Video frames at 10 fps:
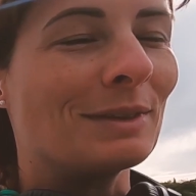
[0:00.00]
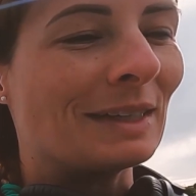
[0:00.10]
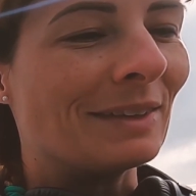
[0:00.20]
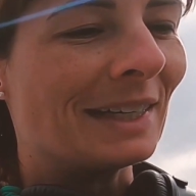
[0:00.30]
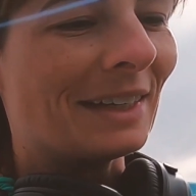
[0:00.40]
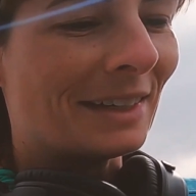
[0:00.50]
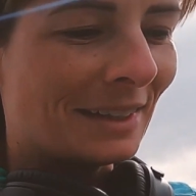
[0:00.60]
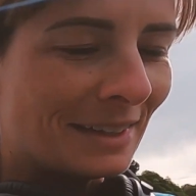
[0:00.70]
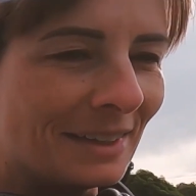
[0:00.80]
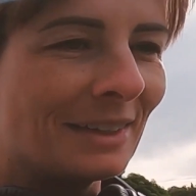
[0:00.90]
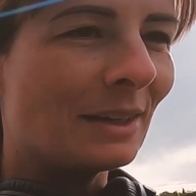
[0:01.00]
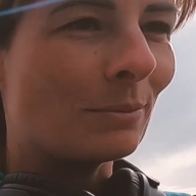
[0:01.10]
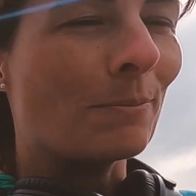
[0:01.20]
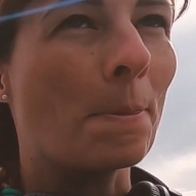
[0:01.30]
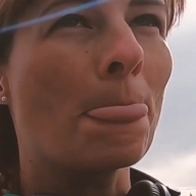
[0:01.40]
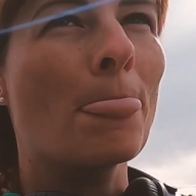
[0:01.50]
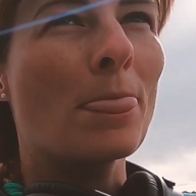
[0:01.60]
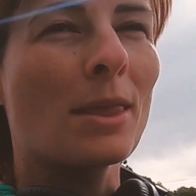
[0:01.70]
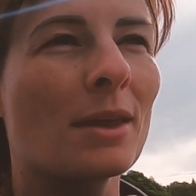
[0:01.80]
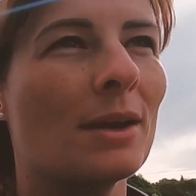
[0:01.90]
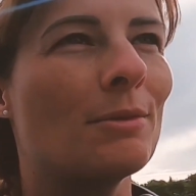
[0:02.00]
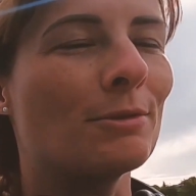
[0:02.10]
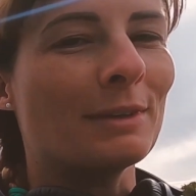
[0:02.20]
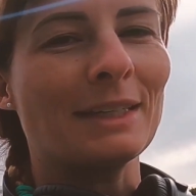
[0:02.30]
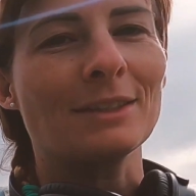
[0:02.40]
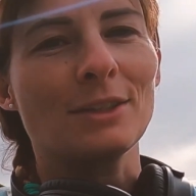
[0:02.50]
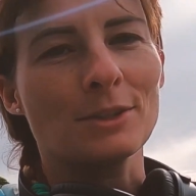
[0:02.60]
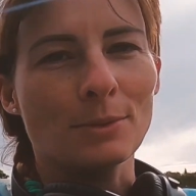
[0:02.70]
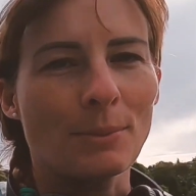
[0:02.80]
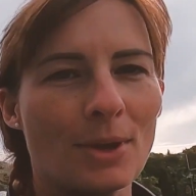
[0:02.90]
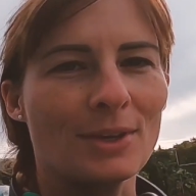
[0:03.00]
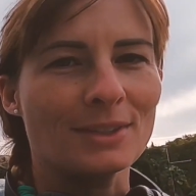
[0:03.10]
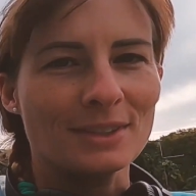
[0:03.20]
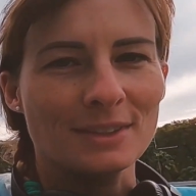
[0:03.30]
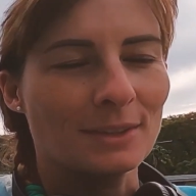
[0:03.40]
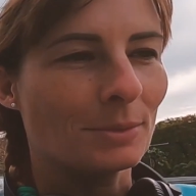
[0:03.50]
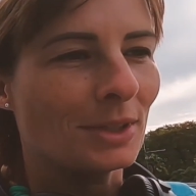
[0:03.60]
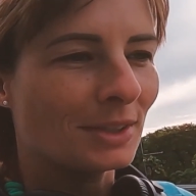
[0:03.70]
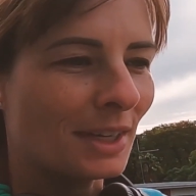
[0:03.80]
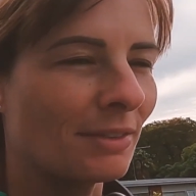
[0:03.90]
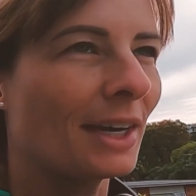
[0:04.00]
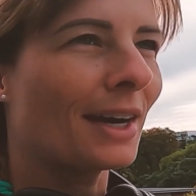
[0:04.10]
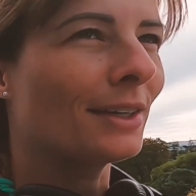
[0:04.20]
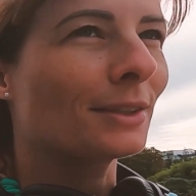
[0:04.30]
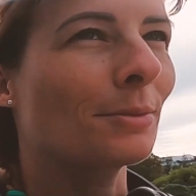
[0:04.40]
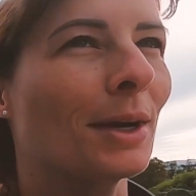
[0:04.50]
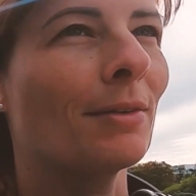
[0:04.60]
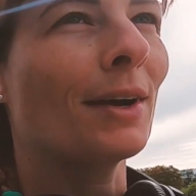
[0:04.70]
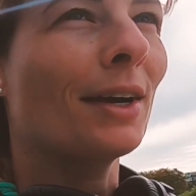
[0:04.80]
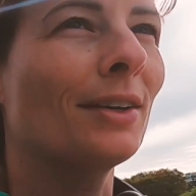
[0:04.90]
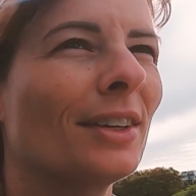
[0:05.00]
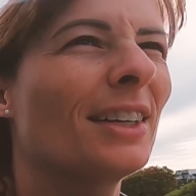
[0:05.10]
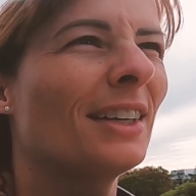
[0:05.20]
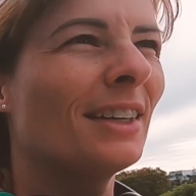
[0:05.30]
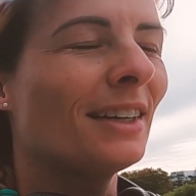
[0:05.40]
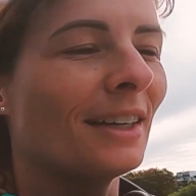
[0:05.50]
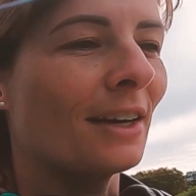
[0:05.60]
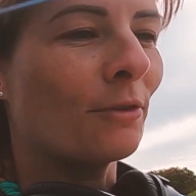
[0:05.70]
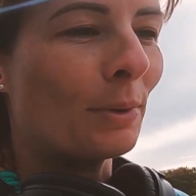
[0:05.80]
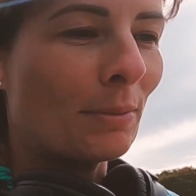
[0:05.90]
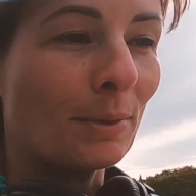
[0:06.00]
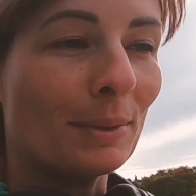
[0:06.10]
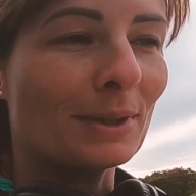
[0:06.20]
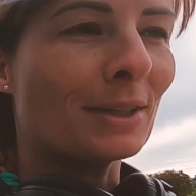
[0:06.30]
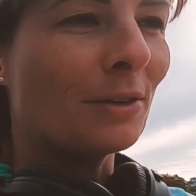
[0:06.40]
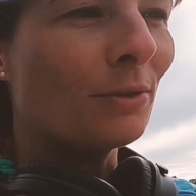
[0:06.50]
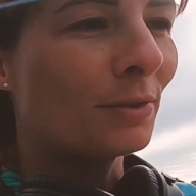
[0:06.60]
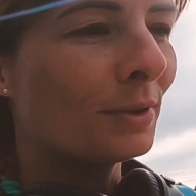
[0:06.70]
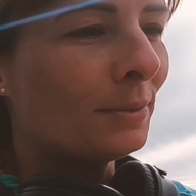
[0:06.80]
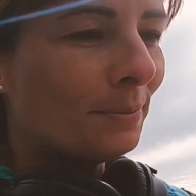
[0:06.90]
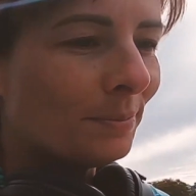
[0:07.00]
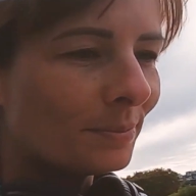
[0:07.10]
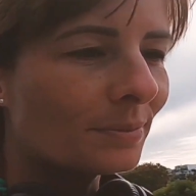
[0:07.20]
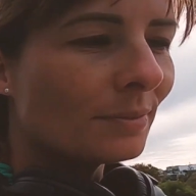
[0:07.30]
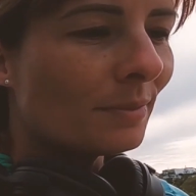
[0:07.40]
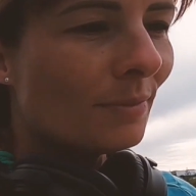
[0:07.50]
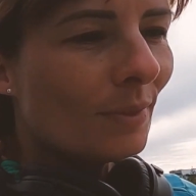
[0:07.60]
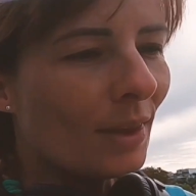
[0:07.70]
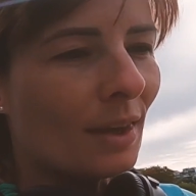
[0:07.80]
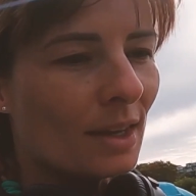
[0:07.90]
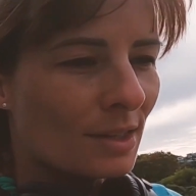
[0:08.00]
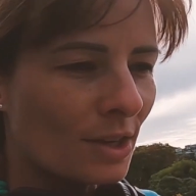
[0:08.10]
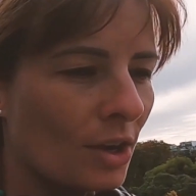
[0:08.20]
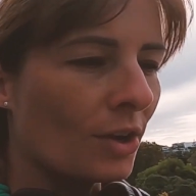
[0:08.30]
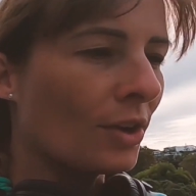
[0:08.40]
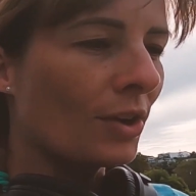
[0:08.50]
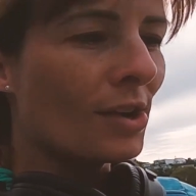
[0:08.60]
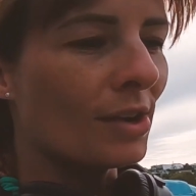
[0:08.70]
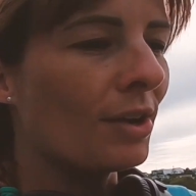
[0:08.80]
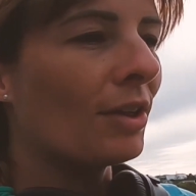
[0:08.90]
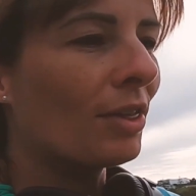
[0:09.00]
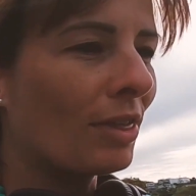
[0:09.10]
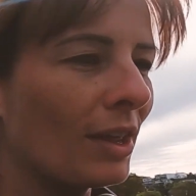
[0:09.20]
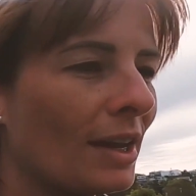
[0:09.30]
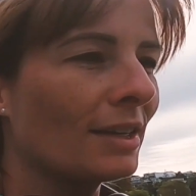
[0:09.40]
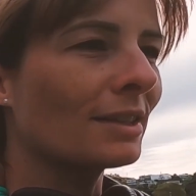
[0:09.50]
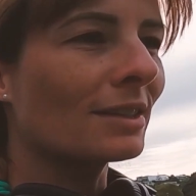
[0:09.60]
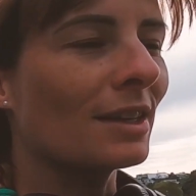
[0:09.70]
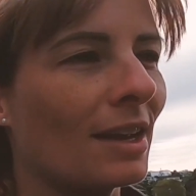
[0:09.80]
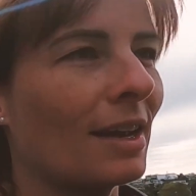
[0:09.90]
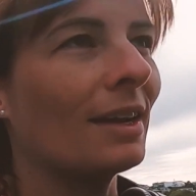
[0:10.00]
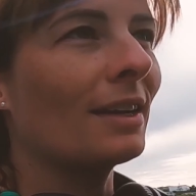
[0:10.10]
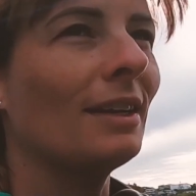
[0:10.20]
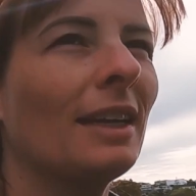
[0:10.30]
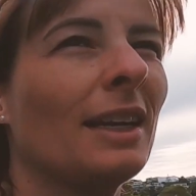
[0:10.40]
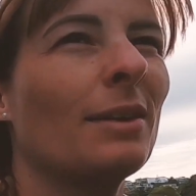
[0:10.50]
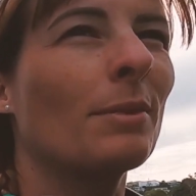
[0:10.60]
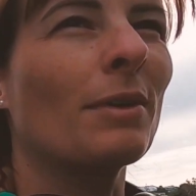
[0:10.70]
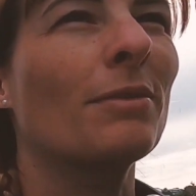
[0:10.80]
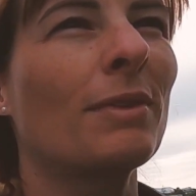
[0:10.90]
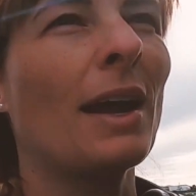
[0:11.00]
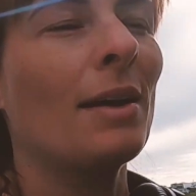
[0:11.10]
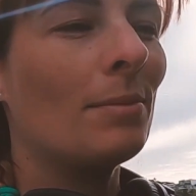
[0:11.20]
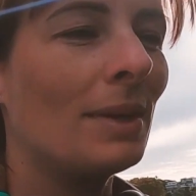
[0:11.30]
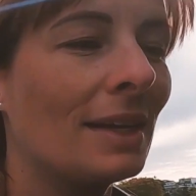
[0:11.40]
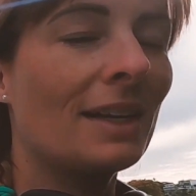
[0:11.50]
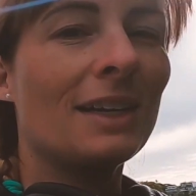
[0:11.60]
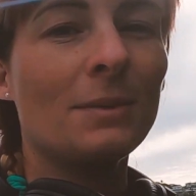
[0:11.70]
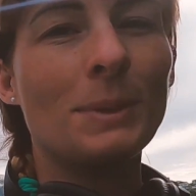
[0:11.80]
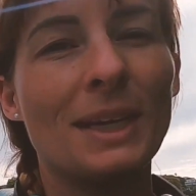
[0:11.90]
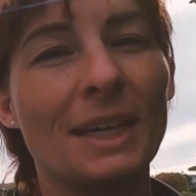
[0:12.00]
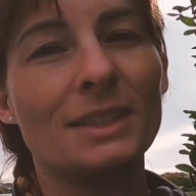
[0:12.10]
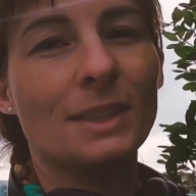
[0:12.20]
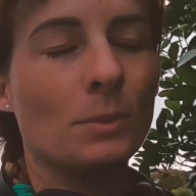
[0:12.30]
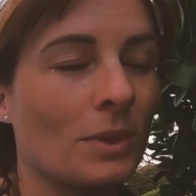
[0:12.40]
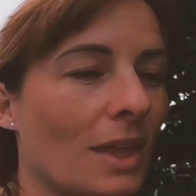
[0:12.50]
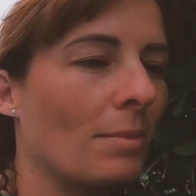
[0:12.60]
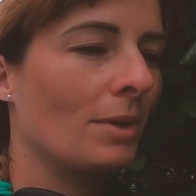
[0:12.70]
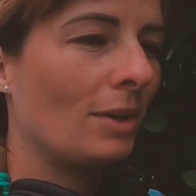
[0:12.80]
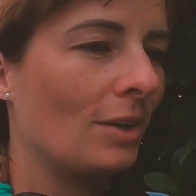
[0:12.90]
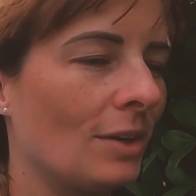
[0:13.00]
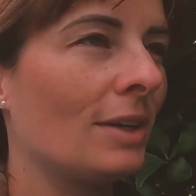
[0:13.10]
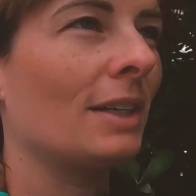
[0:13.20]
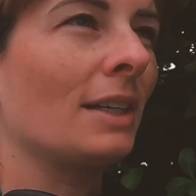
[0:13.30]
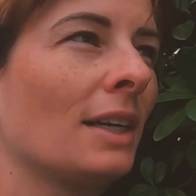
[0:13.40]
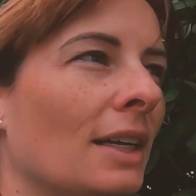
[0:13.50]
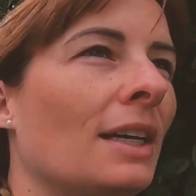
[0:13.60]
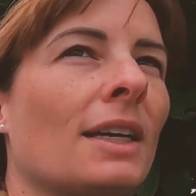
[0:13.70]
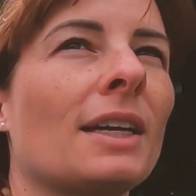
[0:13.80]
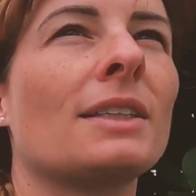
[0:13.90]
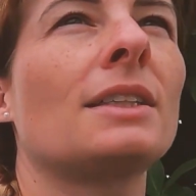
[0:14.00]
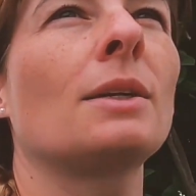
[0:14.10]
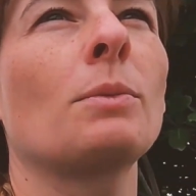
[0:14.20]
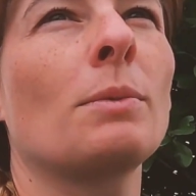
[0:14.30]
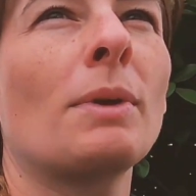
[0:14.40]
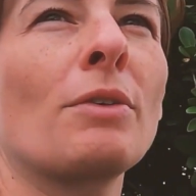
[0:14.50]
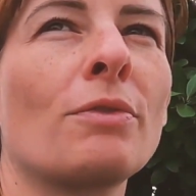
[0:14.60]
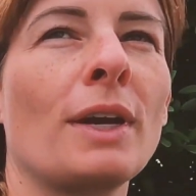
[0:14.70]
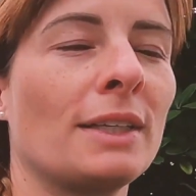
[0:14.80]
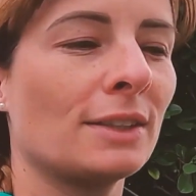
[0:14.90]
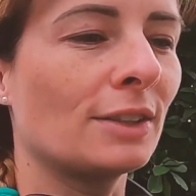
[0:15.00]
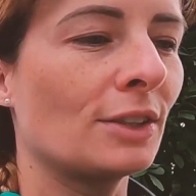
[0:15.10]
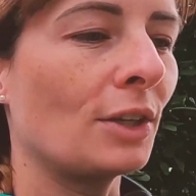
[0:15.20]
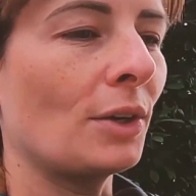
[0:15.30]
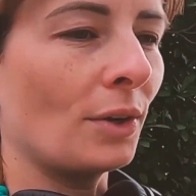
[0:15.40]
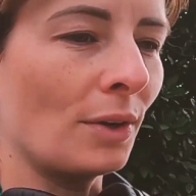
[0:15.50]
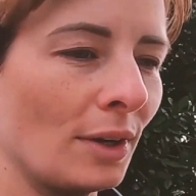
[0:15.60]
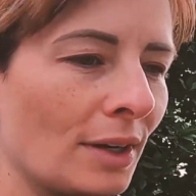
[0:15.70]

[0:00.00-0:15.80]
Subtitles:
really hard. I'm a really sociable person. I'm used to having a housemate around, and I've been by myself. So things like leaning on my family, been catching up with them a lot, and catching up with my friends too